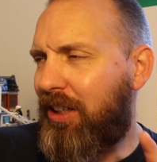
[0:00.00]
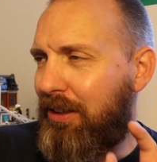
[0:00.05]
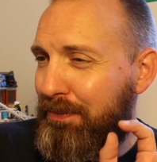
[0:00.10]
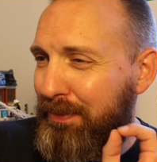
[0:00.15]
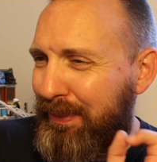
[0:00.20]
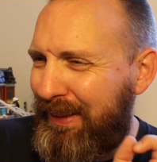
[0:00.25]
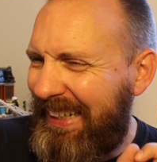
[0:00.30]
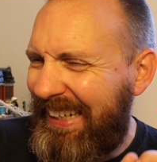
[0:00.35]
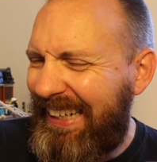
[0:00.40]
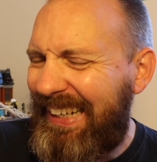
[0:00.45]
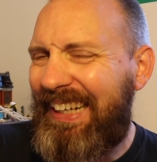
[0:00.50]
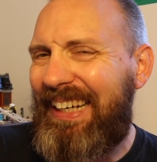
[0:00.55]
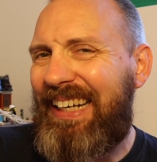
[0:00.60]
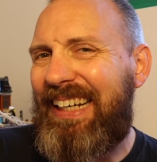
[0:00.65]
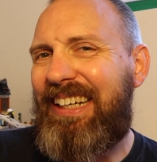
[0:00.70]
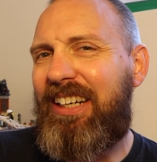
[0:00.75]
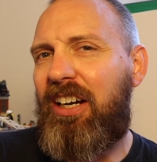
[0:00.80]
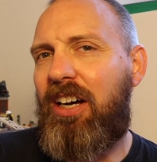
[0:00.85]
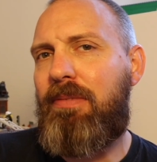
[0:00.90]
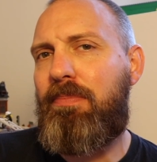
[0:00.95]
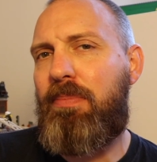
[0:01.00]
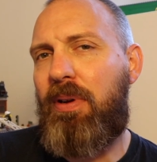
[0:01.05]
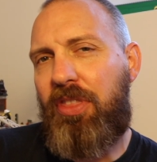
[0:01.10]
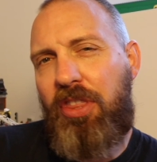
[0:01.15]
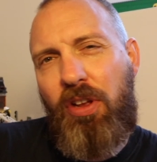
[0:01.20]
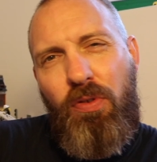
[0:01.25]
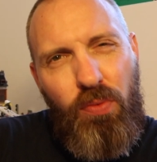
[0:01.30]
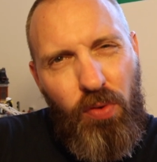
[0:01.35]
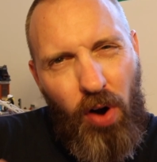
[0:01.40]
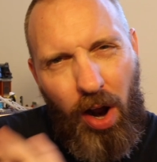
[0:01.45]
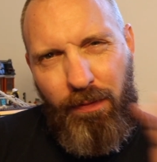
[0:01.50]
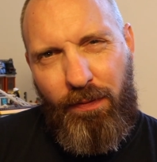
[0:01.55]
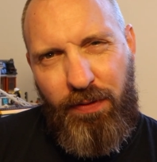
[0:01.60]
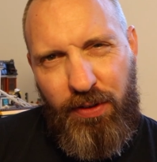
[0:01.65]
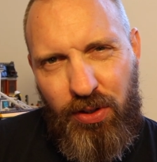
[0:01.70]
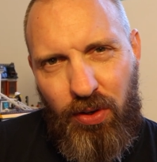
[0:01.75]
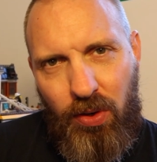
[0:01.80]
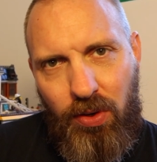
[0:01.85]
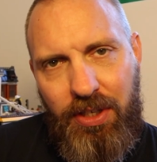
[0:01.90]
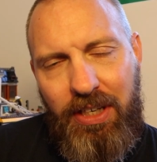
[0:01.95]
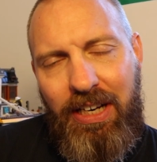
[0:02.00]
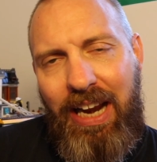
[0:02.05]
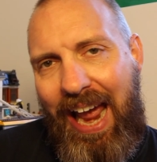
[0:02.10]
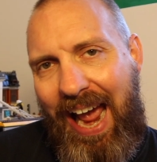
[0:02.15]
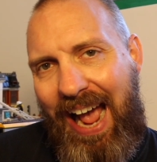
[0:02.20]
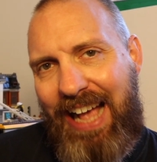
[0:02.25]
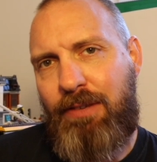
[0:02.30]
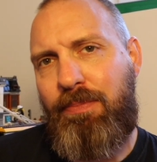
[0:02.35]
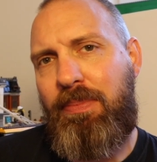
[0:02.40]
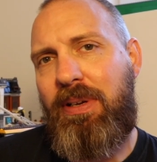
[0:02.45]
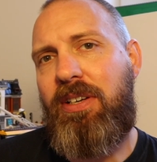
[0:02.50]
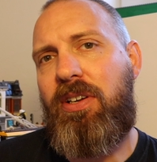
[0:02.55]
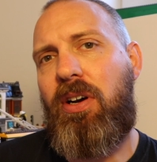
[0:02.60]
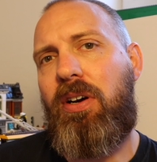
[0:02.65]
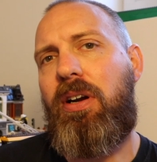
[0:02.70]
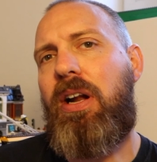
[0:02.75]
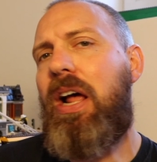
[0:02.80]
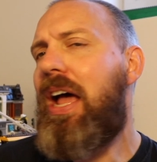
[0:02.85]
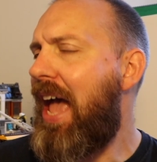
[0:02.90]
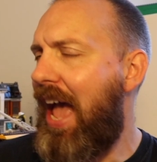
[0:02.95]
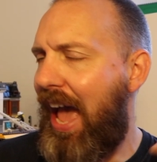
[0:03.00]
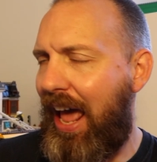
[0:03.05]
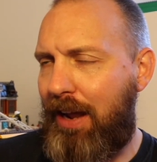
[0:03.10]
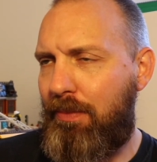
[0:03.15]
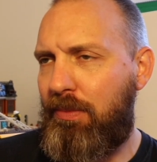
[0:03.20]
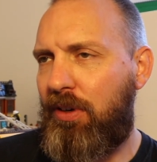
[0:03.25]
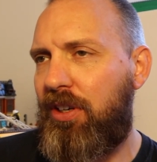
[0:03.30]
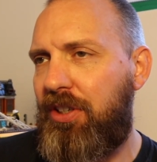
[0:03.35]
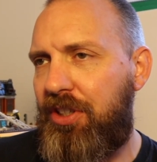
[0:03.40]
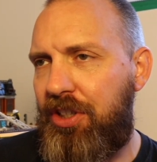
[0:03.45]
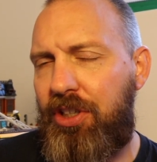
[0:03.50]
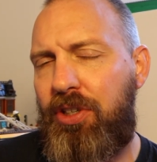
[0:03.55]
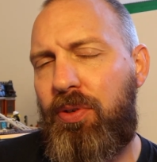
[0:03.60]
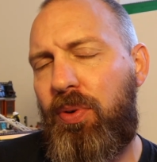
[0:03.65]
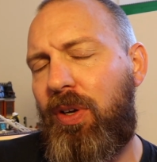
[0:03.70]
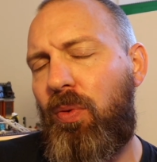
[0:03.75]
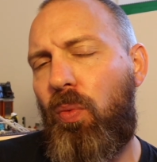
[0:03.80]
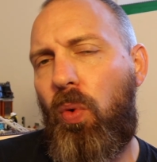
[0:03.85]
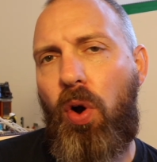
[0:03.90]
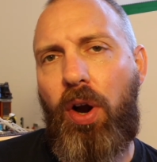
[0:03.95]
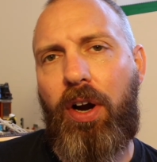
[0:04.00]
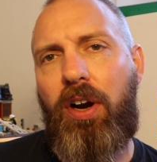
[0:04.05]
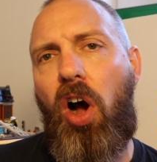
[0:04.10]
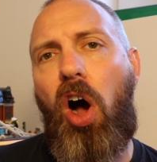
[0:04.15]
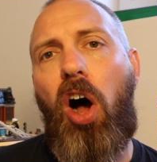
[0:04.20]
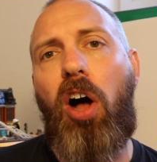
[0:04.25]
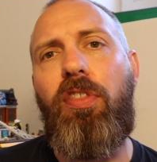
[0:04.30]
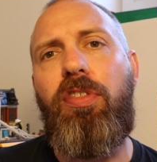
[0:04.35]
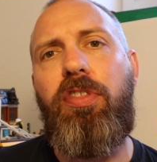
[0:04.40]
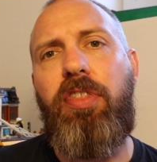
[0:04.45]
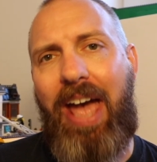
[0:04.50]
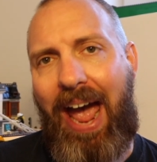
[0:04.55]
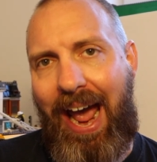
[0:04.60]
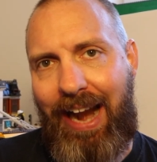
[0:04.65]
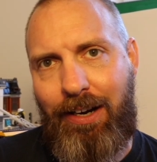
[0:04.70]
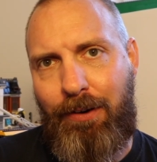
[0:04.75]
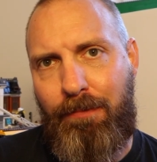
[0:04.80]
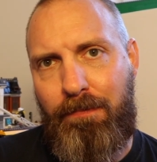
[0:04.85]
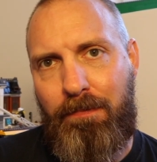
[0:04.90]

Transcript: completely done, but the rough sorting has been done and I'm continuing work on that.